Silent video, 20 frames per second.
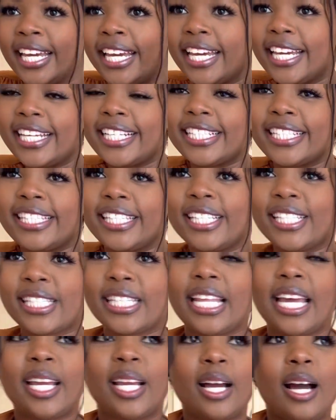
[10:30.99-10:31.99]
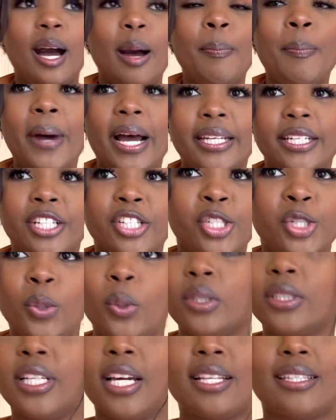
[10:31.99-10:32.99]
is this like padded
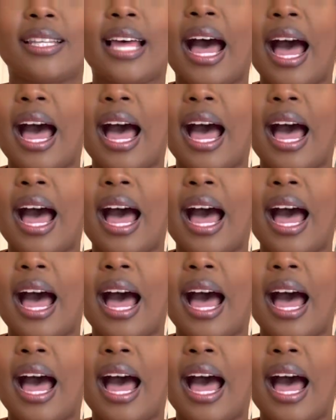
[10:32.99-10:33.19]
shoulders.